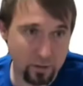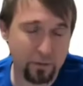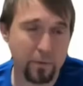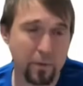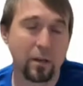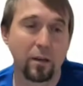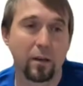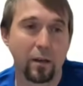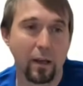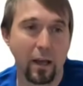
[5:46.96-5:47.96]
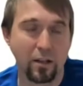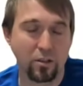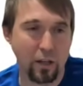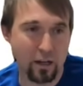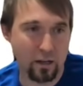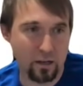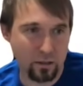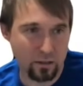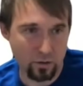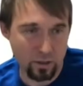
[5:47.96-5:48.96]
it.
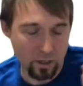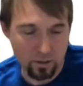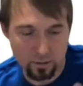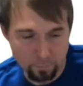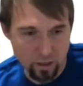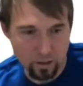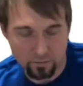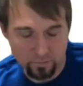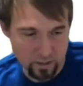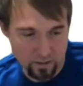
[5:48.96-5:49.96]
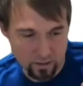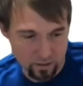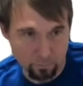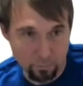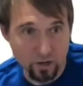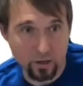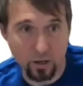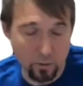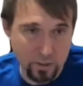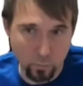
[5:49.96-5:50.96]
And so the other part of this is the market
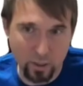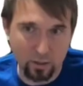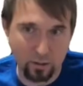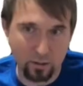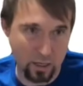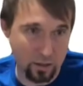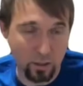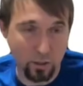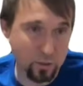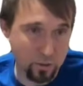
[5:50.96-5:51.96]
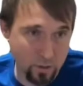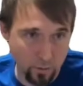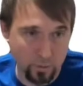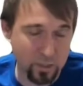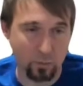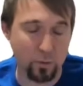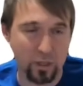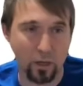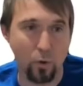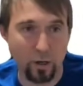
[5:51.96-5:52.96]
always wins and the users always get what
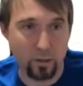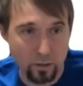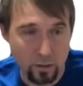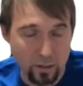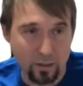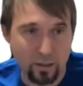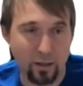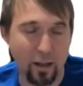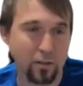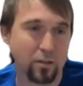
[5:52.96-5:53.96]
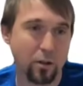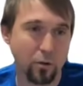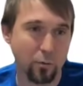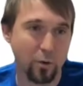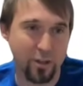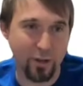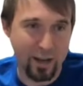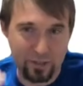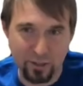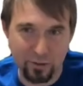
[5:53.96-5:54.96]
they want. And so what you
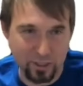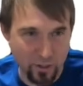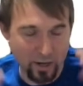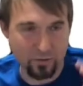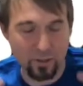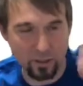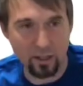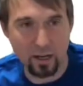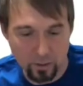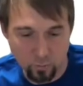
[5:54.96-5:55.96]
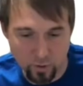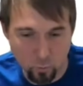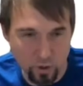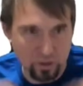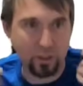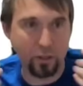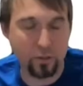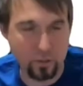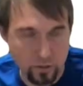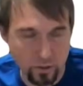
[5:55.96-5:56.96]
have to do is you have to align with what the
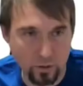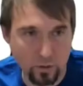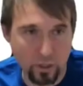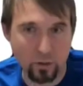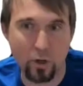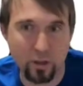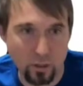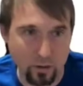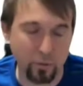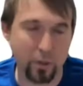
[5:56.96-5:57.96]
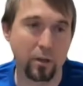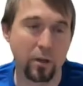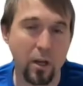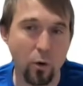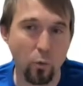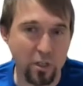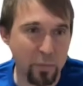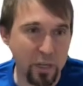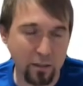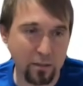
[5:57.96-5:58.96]
users are using and what they're doing, which
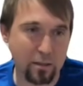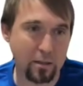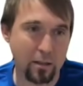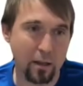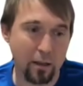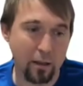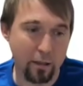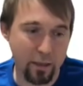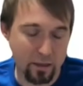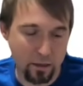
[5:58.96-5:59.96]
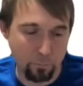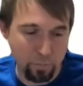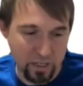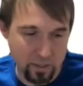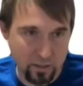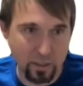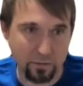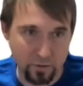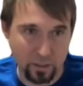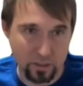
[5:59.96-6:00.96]
means that the biggest
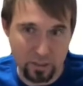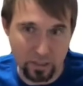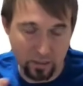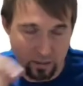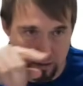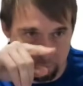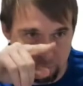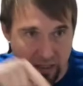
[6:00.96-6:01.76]
difference is